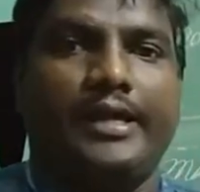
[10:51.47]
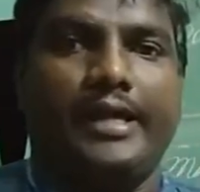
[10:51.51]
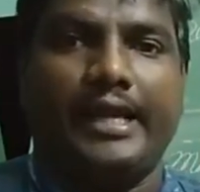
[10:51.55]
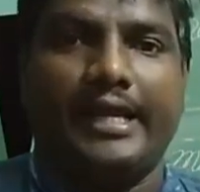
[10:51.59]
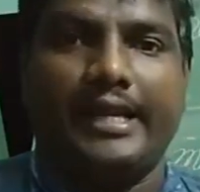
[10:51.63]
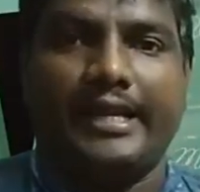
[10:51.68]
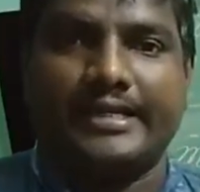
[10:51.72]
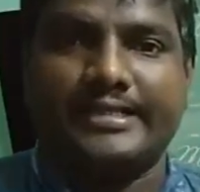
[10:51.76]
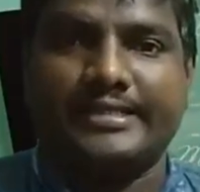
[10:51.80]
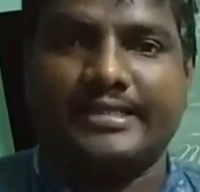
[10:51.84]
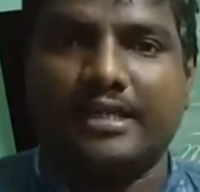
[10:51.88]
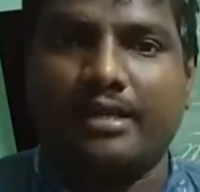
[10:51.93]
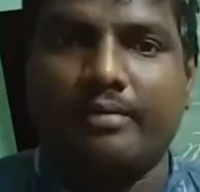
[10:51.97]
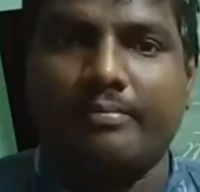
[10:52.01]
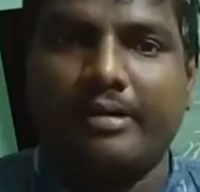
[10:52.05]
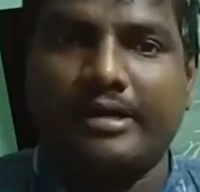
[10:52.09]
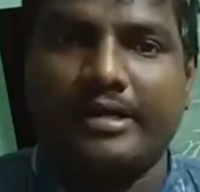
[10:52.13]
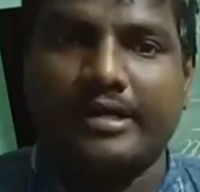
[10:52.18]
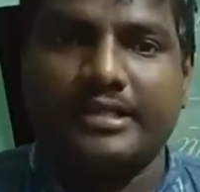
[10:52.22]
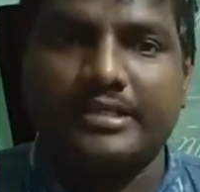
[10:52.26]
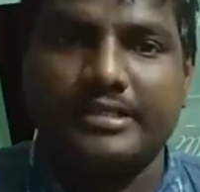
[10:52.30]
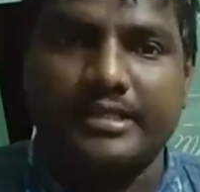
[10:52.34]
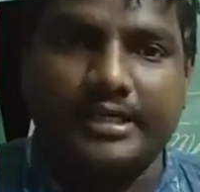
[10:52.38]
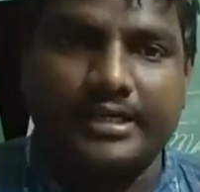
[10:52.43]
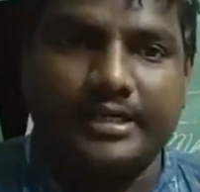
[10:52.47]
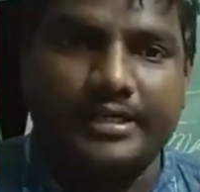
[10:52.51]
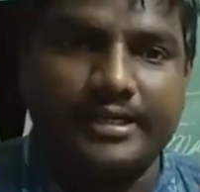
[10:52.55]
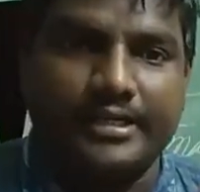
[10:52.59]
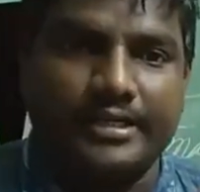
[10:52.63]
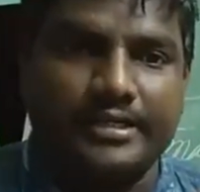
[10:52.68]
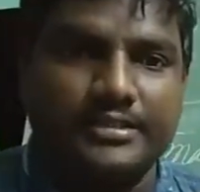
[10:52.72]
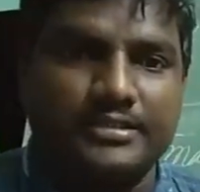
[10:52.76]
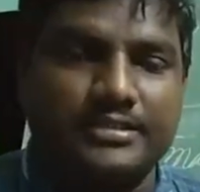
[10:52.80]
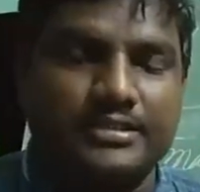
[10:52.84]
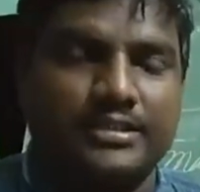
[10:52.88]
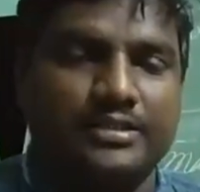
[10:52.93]
An exclamatory
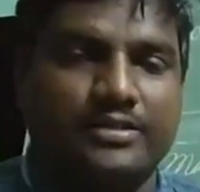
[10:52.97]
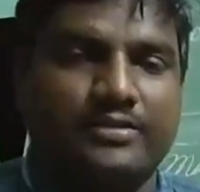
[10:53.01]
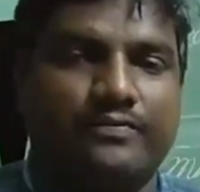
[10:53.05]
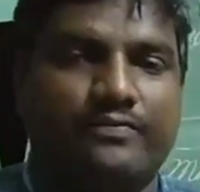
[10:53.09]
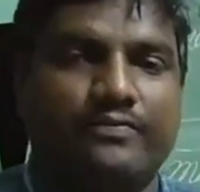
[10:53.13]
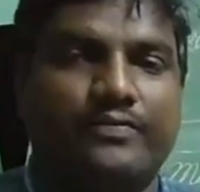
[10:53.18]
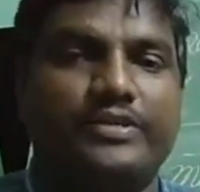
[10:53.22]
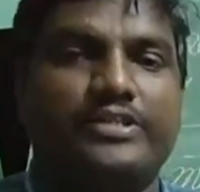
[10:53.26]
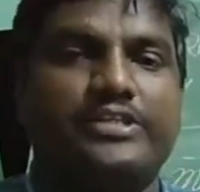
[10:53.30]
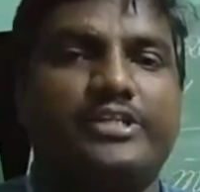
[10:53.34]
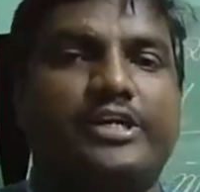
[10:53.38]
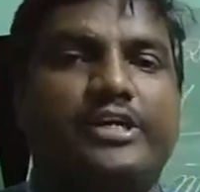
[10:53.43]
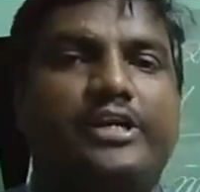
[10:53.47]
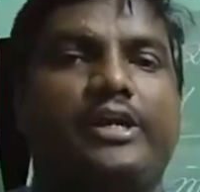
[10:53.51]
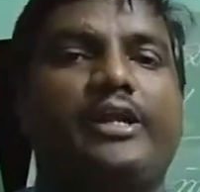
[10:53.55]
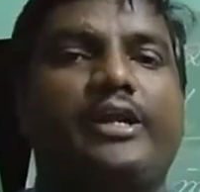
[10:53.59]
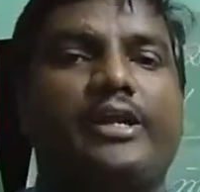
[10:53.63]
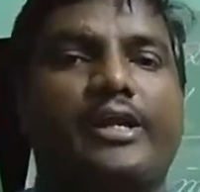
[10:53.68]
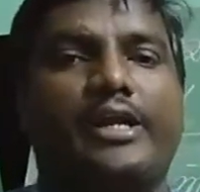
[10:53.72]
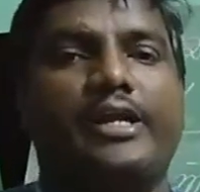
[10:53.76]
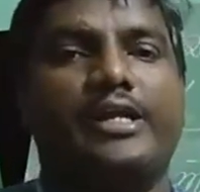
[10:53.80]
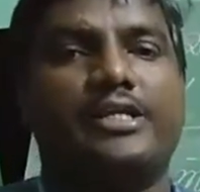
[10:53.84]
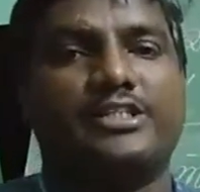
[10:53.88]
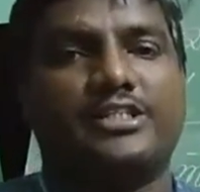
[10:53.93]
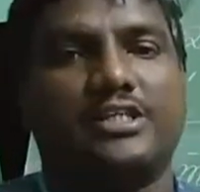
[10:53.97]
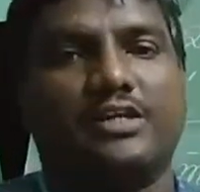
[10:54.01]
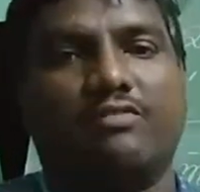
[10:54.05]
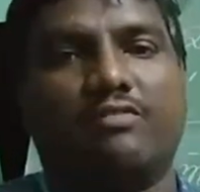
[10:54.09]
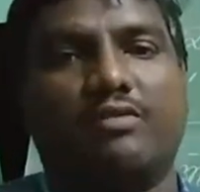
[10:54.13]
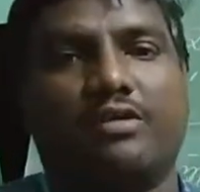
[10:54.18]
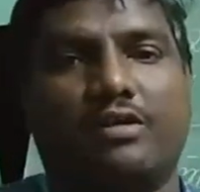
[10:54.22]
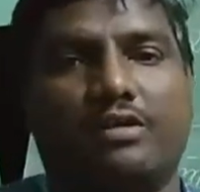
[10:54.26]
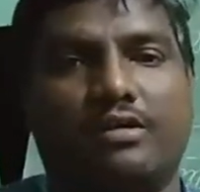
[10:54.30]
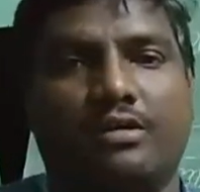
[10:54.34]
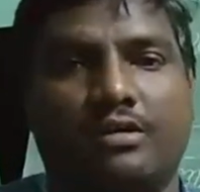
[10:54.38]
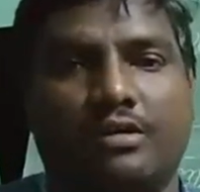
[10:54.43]
sentence which indicates
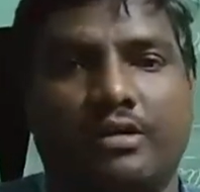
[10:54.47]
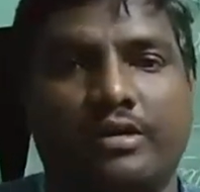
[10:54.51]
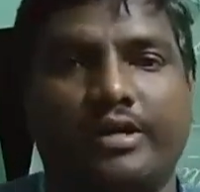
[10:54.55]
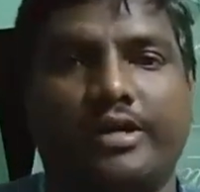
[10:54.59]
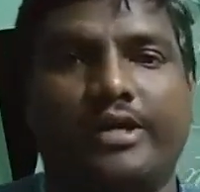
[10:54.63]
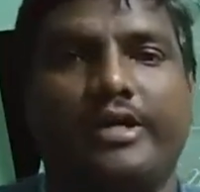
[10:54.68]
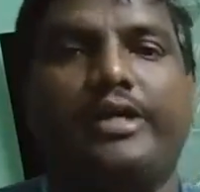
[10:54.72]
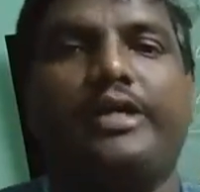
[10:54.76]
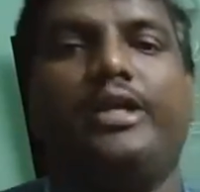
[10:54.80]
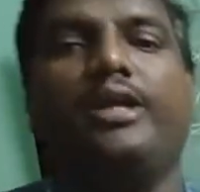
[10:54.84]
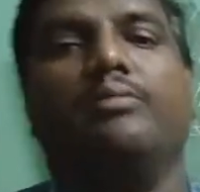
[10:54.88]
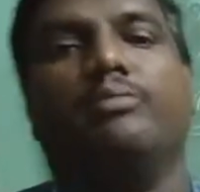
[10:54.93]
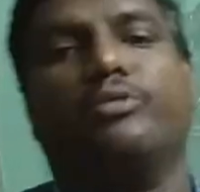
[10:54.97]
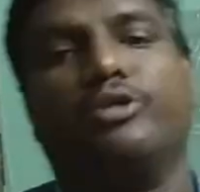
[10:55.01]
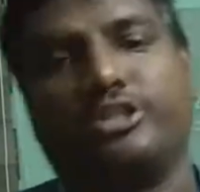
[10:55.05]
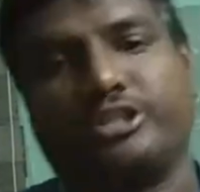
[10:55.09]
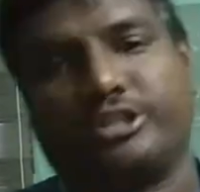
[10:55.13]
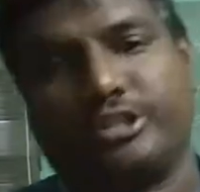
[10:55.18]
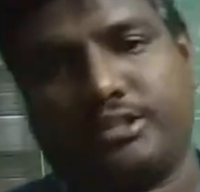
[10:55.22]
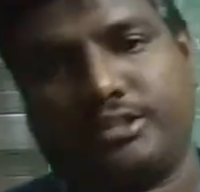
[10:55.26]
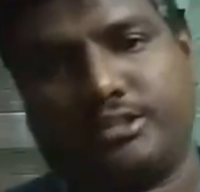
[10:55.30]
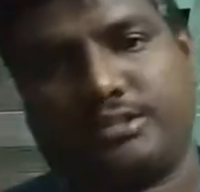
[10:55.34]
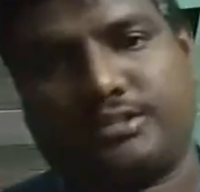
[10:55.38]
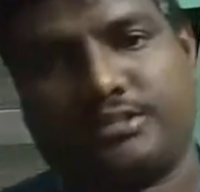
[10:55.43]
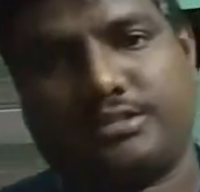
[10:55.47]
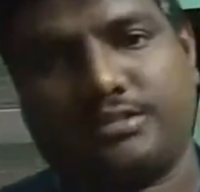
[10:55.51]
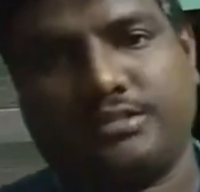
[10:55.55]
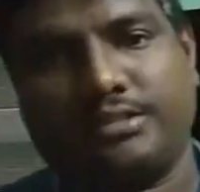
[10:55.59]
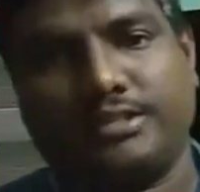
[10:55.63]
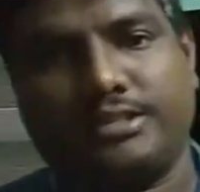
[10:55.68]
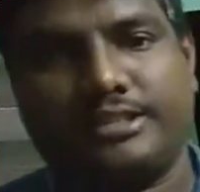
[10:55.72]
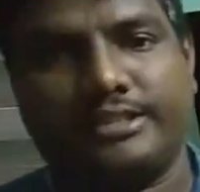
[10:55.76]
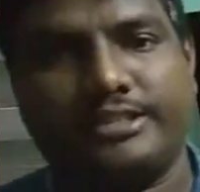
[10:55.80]
our emotions.